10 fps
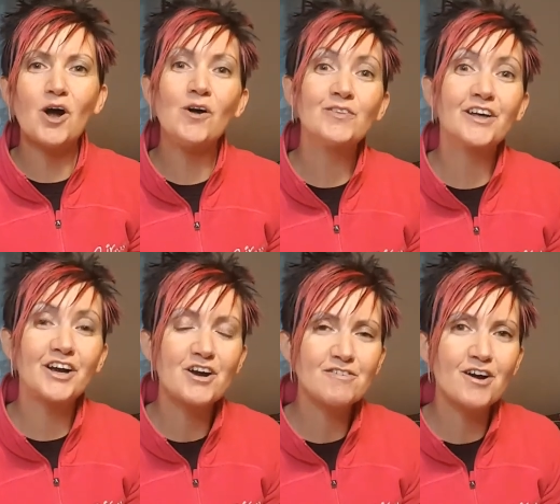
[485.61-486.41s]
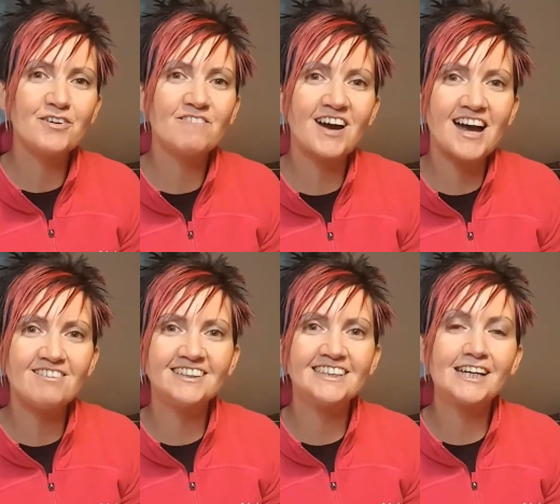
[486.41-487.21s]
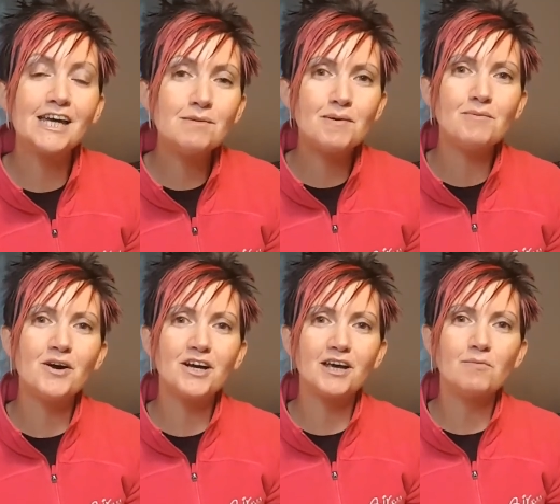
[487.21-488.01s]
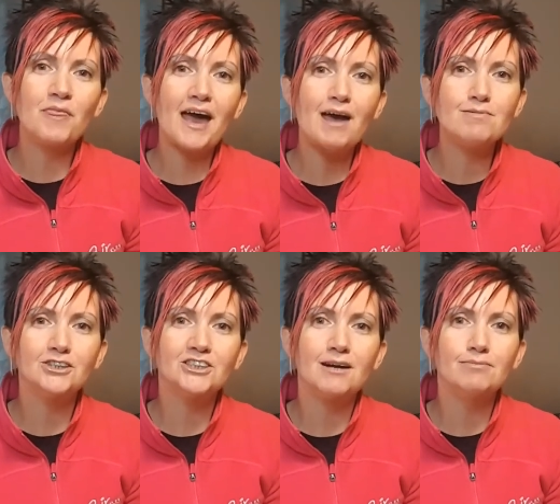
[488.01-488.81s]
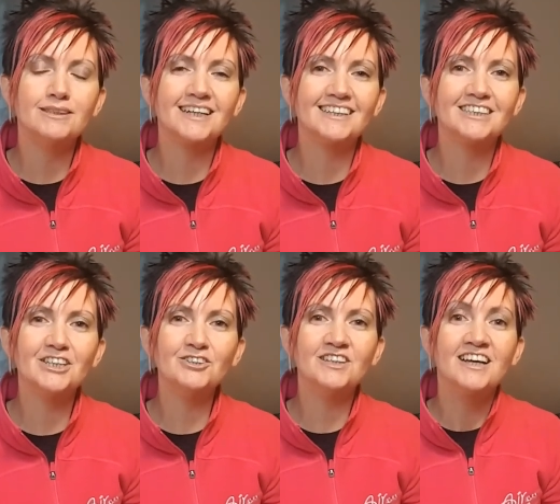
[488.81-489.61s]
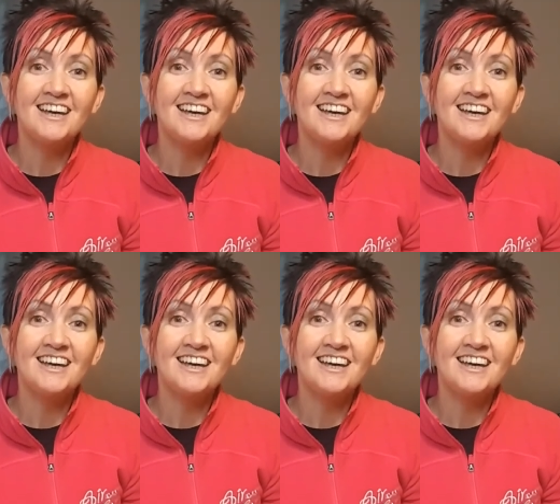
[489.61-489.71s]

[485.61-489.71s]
on the coronavirus and keeping working with airbrush temporary tattoos.